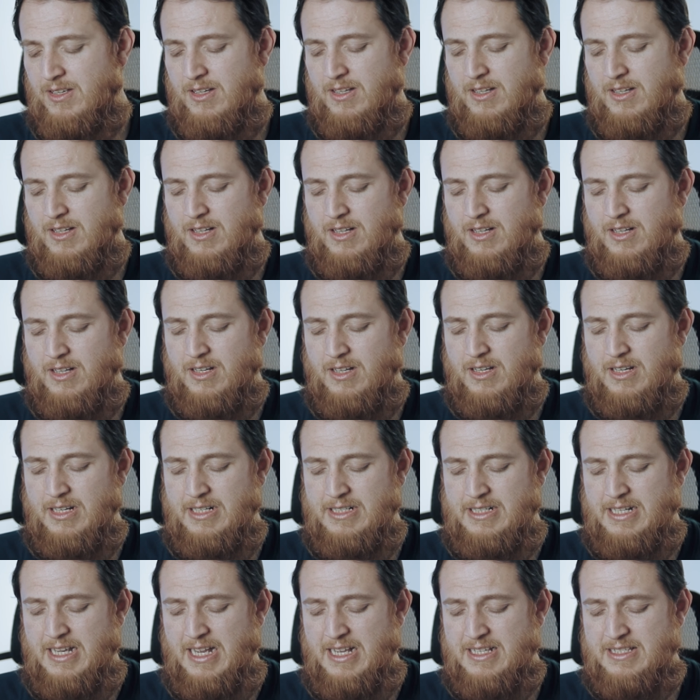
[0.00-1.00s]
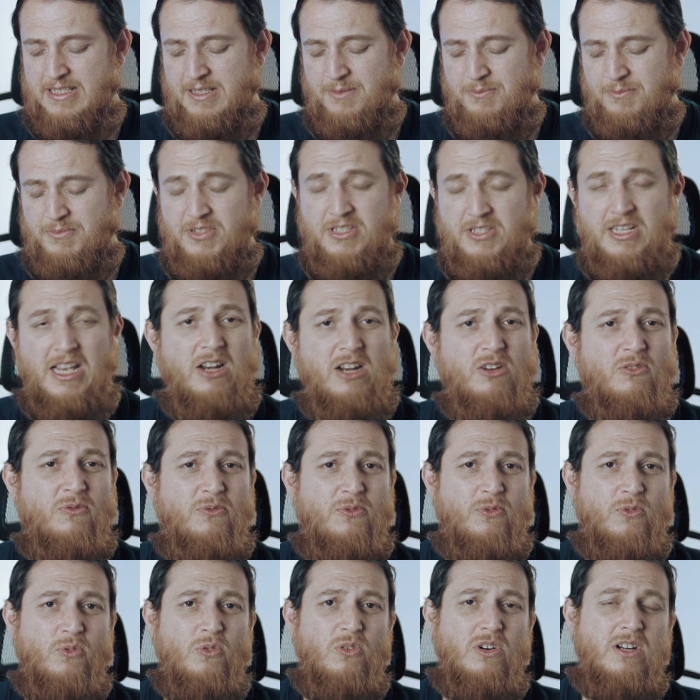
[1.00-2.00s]
it has some yellow
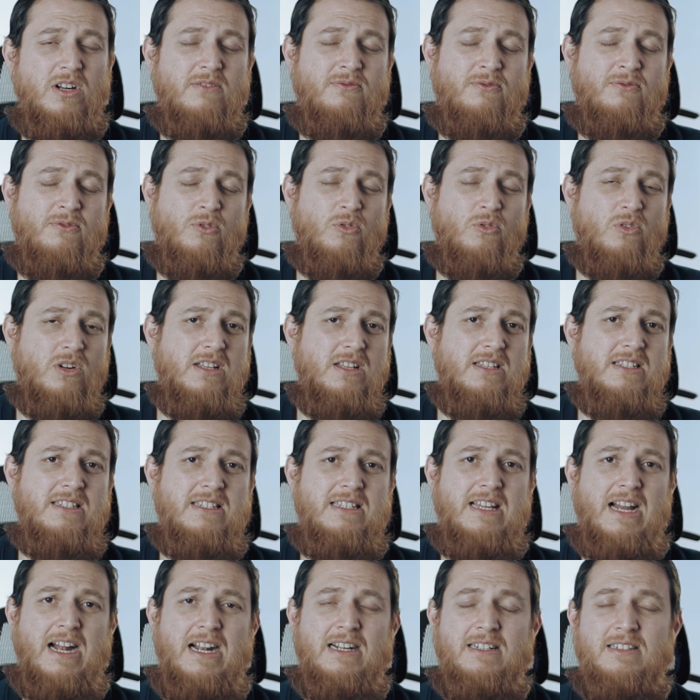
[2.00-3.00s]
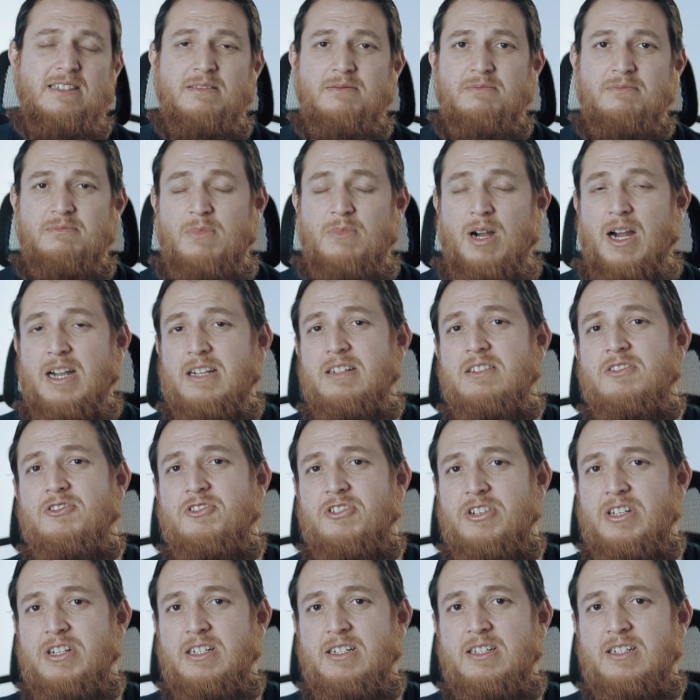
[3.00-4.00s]
florals that might
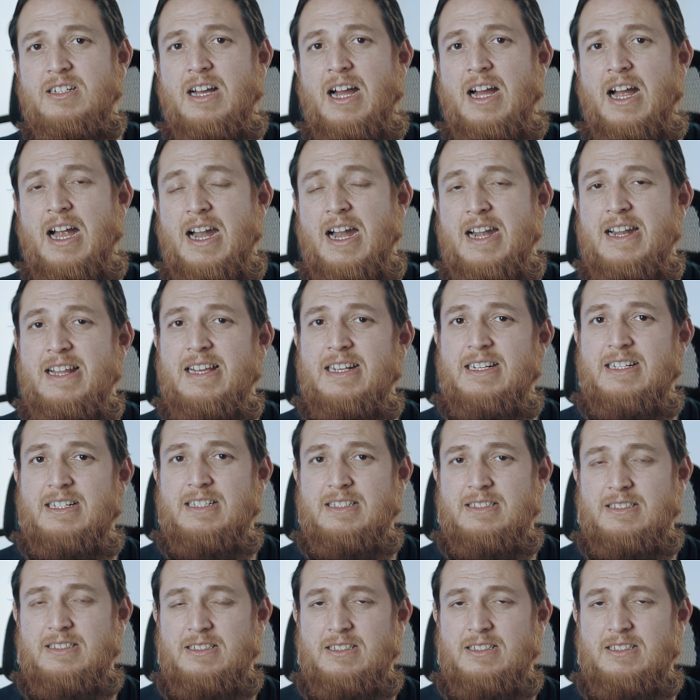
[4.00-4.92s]
trigger a headache